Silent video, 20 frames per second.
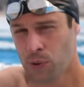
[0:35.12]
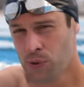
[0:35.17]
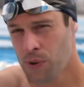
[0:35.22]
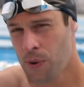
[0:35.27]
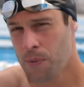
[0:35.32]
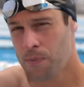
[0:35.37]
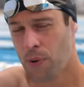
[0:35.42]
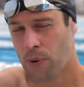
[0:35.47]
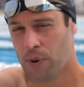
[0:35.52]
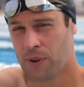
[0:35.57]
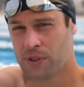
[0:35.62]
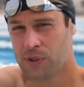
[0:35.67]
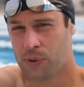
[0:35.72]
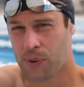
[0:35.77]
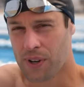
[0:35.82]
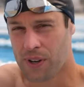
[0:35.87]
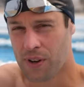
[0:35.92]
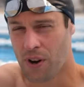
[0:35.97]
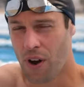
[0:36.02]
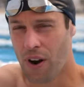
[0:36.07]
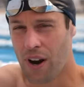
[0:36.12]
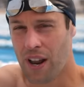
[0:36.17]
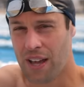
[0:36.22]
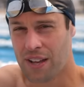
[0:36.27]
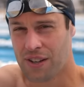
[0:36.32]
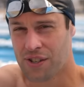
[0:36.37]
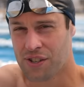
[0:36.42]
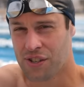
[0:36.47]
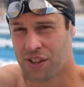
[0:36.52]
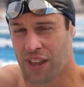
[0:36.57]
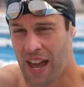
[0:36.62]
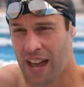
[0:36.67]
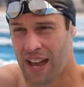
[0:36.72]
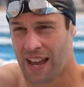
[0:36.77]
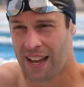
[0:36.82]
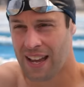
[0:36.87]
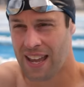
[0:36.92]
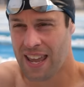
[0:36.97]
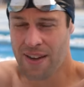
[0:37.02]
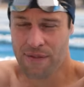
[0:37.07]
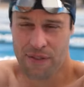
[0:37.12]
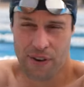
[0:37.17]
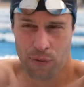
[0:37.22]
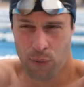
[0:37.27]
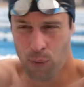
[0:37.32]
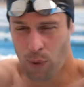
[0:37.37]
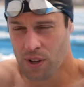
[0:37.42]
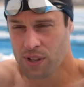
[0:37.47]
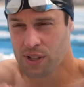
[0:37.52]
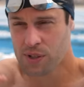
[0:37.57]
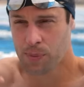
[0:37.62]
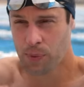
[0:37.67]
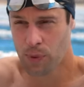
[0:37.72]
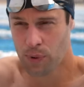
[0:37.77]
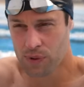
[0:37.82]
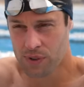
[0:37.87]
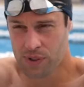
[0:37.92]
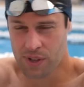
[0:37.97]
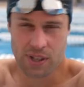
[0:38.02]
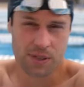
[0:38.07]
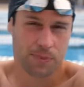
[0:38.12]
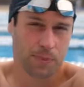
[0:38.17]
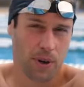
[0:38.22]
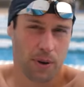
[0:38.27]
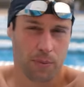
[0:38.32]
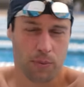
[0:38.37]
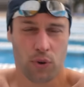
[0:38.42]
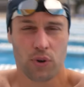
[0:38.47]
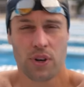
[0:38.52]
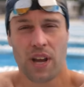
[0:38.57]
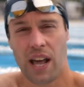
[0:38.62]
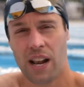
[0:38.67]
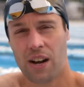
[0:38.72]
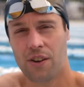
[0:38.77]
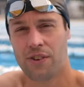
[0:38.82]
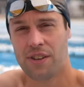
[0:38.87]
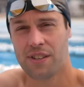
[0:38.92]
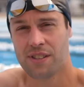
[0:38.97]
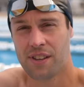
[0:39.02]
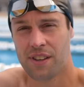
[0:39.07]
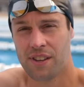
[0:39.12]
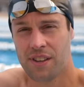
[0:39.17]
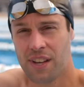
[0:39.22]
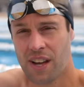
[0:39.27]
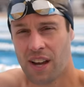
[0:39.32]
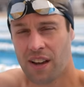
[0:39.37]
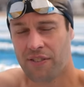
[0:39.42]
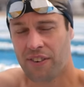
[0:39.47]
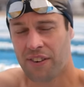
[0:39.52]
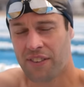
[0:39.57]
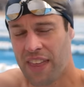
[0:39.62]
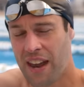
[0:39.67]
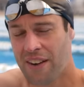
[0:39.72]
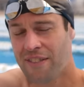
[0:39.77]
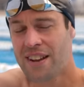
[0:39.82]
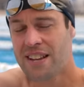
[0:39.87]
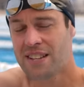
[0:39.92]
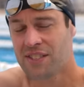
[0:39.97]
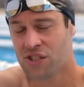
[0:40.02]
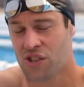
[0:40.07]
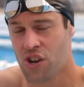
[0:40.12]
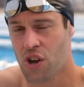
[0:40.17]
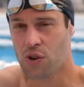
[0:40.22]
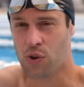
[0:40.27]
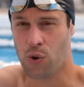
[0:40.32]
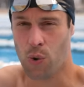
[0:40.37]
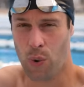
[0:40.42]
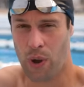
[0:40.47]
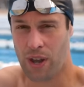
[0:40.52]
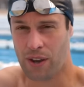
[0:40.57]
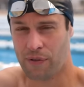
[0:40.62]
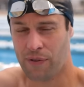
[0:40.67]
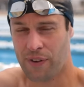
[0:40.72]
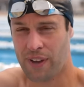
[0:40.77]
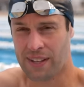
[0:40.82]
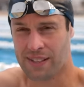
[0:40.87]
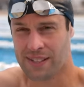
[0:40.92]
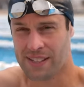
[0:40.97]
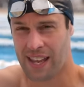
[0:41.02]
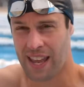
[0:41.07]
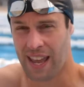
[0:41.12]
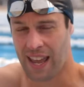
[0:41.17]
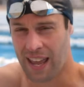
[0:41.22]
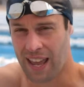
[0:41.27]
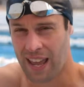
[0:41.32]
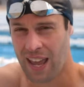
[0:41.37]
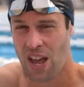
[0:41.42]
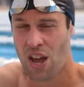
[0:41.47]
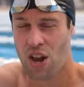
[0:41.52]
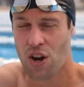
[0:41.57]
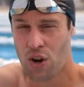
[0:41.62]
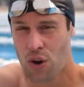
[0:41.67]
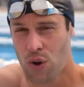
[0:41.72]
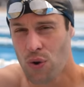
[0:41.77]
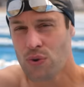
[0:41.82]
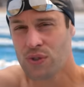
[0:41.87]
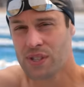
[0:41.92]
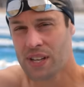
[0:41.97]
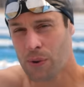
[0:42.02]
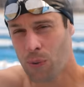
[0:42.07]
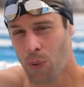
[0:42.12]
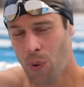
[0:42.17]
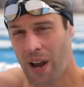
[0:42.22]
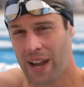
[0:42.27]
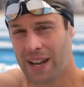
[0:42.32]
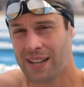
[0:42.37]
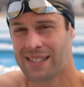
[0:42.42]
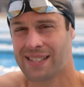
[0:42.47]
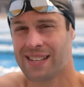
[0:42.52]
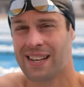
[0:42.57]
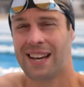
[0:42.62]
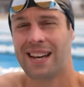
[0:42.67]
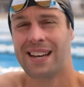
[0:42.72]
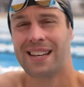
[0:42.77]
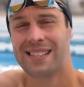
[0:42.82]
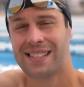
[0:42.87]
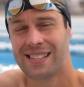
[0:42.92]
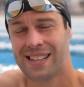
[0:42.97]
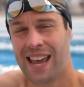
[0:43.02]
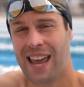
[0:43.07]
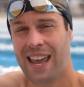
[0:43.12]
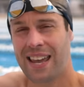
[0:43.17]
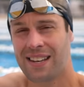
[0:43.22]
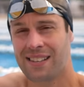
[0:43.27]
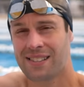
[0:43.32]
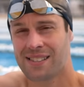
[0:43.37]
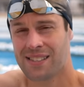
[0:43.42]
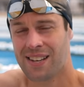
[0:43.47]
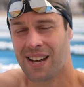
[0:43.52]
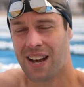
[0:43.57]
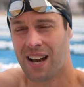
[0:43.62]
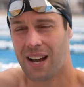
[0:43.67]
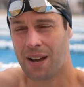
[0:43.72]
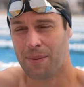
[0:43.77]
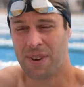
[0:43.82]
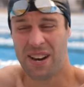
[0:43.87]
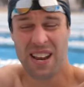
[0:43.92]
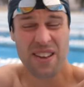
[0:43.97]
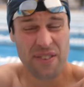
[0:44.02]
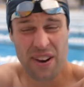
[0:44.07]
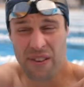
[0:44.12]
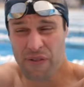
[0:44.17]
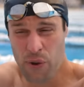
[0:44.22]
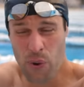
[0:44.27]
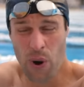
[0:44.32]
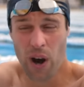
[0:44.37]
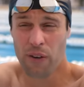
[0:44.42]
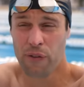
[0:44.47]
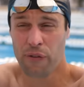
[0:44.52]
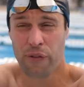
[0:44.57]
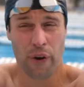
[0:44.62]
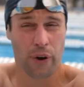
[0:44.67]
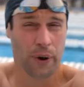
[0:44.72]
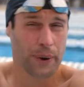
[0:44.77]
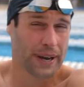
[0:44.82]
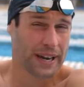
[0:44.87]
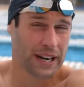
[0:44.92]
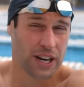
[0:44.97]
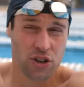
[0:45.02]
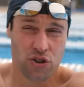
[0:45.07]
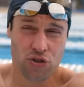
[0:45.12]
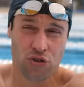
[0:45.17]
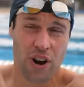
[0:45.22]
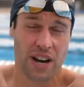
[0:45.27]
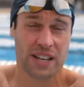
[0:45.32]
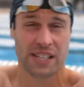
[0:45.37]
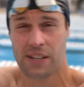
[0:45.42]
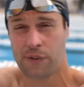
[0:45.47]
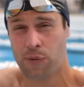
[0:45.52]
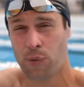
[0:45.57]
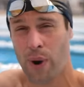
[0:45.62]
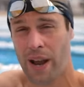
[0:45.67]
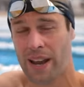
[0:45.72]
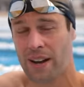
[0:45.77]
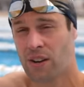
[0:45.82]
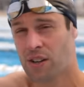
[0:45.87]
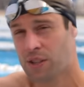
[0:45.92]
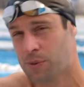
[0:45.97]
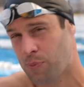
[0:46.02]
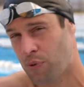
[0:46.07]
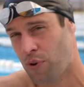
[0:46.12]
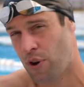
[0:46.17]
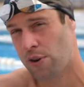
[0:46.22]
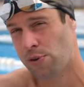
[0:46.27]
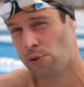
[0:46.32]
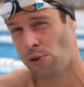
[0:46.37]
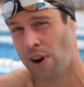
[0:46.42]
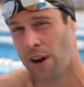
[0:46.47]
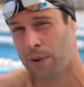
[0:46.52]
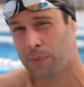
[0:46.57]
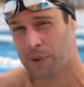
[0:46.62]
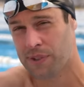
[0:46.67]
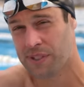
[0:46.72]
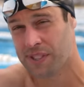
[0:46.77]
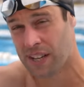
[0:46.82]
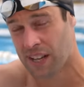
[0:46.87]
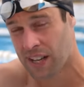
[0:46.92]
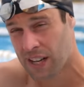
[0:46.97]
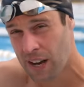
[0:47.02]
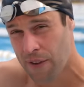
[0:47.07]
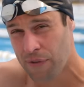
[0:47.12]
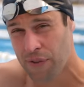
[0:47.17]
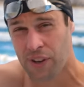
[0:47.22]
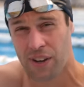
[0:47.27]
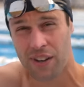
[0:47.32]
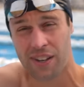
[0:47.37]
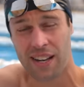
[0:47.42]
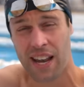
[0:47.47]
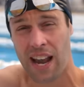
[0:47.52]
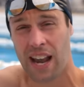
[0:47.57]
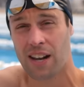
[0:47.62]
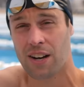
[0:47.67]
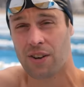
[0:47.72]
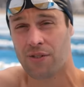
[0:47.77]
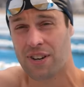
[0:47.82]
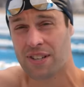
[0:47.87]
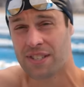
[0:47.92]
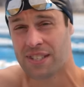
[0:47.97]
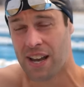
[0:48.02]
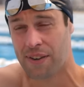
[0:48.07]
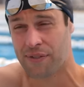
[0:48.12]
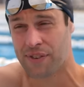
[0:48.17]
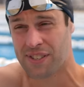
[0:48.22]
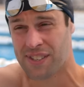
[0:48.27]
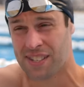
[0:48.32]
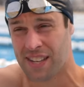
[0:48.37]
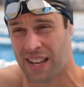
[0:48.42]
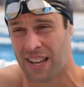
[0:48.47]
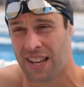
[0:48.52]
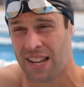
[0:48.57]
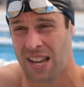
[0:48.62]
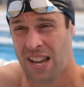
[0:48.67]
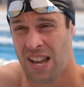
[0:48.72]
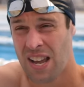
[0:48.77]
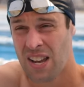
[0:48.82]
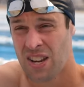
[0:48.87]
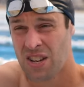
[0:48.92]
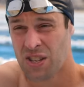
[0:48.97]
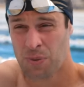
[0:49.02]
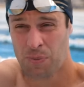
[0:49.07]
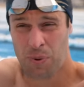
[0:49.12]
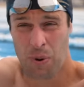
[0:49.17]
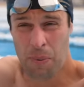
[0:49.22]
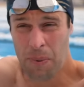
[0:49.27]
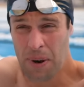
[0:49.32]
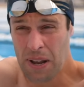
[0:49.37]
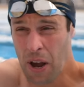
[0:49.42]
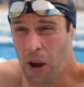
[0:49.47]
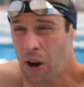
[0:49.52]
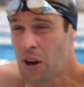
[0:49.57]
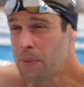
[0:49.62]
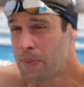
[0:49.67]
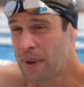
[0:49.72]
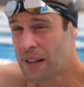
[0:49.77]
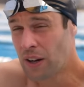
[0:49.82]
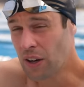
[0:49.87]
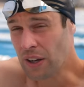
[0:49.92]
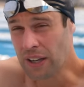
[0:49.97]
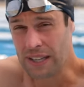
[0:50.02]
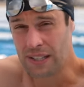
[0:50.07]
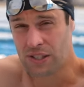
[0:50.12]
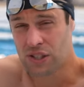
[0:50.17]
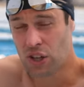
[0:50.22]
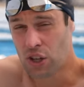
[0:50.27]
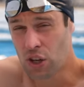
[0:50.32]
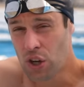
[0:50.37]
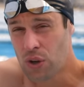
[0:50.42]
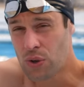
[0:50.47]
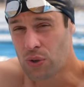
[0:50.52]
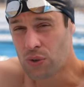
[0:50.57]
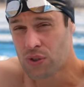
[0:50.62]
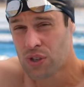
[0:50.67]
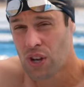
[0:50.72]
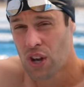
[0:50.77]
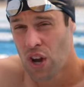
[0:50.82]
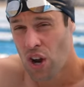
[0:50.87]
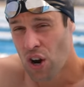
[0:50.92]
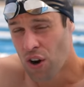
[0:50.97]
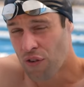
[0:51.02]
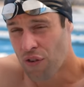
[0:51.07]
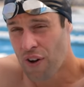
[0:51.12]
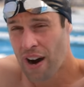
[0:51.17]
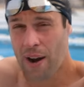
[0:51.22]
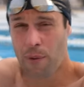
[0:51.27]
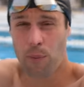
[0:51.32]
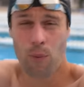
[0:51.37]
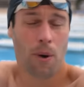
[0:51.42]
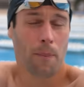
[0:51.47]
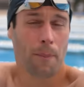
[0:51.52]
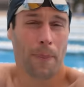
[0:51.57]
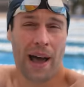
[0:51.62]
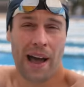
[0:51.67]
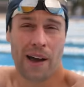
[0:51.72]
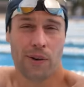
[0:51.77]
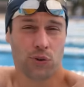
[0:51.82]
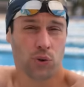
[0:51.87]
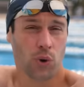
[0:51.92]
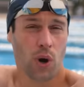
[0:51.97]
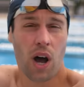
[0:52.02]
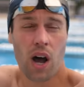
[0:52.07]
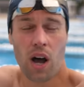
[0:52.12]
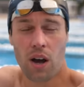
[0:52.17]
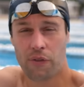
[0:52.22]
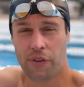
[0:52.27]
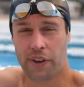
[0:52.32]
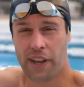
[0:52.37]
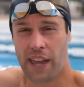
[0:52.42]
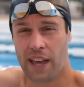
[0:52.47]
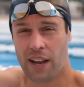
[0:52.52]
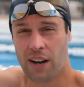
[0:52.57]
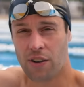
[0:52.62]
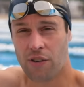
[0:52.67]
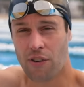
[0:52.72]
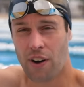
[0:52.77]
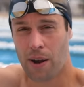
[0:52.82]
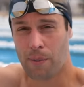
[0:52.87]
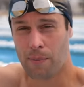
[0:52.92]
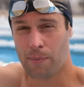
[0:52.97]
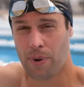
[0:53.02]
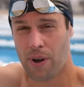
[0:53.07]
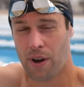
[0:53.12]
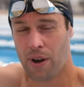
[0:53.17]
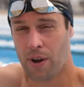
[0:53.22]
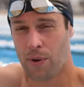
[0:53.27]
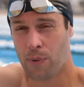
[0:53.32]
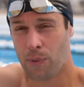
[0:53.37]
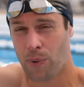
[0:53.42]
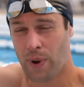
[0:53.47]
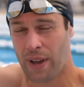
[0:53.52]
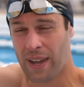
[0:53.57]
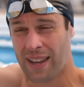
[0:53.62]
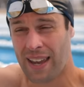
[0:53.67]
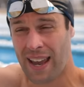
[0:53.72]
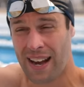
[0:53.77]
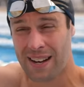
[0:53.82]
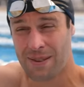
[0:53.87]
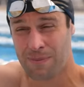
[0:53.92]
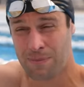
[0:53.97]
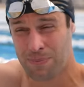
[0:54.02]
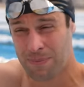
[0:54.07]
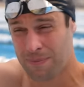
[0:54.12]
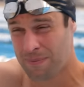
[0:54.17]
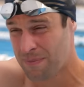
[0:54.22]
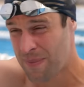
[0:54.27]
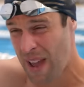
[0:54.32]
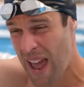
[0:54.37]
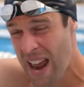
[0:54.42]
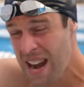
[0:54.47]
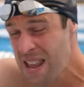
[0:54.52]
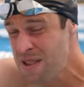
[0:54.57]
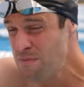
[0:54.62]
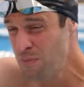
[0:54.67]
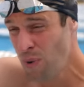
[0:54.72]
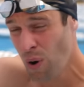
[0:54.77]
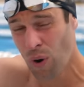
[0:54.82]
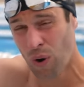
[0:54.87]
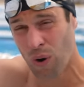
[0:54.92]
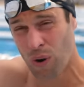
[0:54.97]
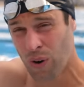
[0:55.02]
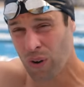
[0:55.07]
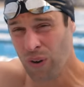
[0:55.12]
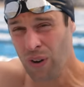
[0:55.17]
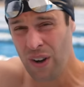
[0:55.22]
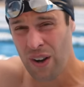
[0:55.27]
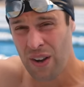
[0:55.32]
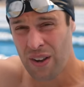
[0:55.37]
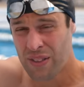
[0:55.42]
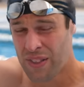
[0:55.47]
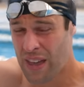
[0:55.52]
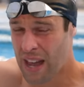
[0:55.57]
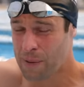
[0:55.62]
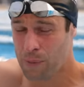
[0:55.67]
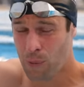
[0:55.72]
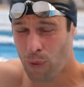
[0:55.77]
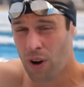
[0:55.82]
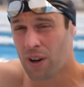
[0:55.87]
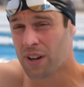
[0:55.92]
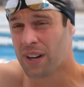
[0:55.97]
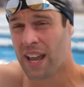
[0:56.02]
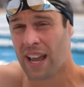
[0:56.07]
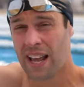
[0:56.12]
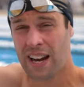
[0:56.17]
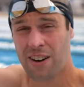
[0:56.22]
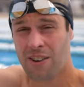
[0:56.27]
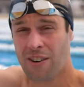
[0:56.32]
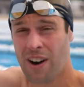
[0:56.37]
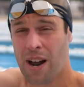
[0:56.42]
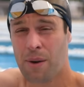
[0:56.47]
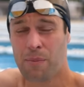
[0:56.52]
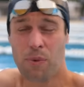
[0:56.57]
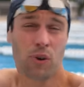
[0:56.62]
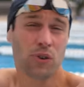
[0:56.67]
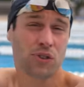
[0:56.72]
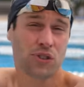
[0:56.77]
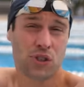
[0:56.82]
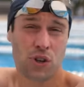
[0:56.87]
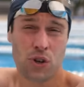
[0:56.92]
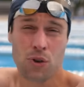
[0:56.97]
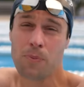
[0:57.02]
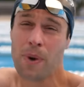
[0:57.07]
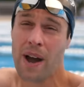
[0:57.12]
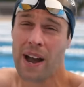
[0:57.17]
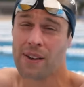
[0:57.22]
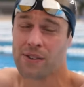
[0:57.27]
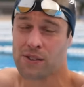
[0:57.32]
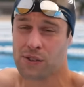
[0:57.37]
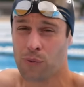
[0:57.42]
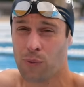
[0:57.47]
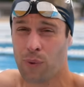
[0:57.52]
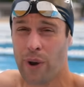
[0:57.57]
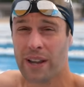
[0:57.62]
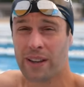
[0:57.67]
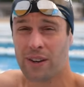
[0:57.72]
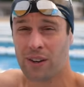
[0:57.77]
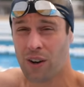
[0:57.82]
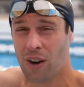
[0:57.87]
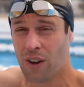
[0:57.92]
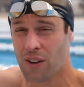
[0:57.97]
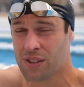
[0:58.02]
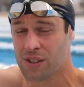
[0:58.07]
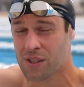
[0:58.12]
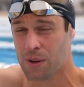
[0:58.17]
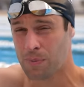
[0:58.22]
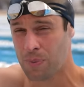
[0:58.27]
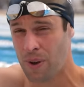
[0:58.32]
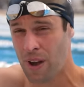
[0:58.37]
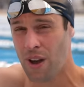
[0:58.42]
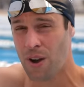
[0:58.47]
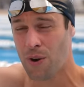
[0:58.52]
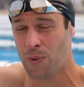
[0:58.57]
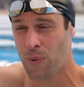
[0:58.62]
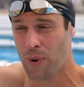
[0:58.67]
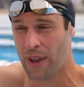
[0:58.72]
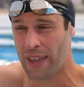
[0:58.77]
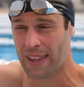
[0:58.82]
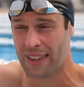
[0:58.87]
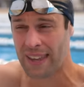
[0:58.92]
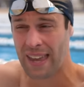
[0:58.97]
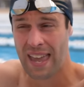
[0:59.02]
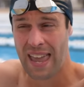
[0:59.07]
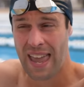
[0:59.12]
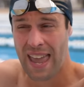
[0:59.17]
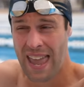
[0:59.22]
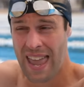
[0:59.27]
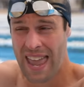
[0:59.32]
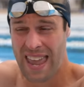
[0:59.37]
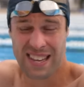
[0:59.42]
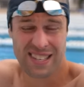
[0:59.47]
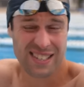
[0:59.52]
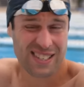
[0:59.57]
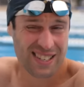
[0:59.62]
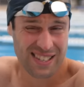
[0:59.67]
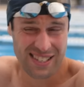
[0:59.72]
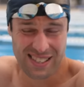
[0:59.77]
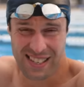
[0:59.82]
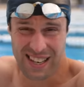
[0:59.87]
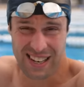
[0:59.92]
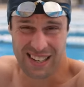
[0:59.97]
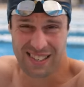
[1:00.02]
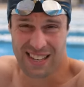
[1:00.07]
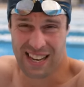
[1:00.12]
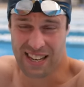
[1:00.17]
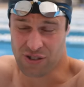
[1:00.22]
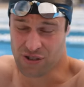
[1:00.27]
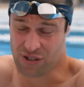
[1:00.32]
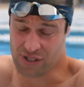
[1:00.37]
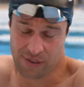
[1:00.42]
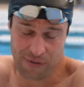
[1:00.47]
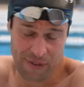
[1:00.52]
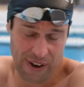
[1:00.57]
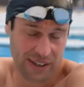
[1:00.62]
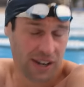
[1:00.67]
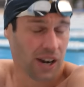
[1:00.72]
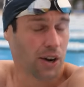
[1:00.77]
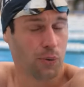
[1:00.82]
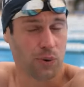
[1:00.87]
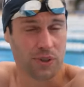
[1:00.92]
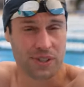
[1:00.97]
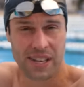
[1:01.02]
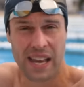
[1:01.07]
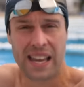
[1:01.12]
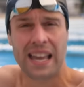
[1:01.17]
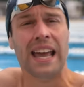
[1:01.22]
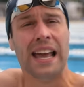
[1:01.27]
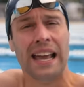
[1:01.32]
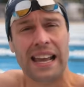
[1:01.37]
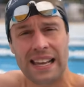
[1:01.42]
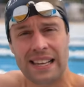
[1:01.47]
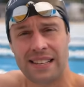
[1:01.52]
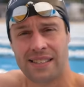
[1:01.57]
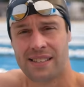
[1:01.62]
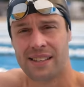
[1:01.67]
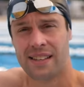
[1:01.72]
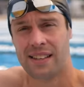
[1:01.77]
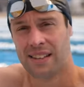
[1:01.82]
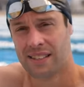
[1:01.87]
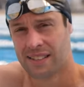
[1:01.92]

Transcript: also important to acknowledge that even if one sport does burn more calories than the other, there is no quick fix here. Losing weight takes time. And even if you are following an aggressive weight loss program with significant calorie deficit, you should probably only be looking to lose around 1 pound or half a kilogram per week. And any more than 1 kilogram or 2 pounds of weight loss per week is considered dangerous. In fact, I would say it is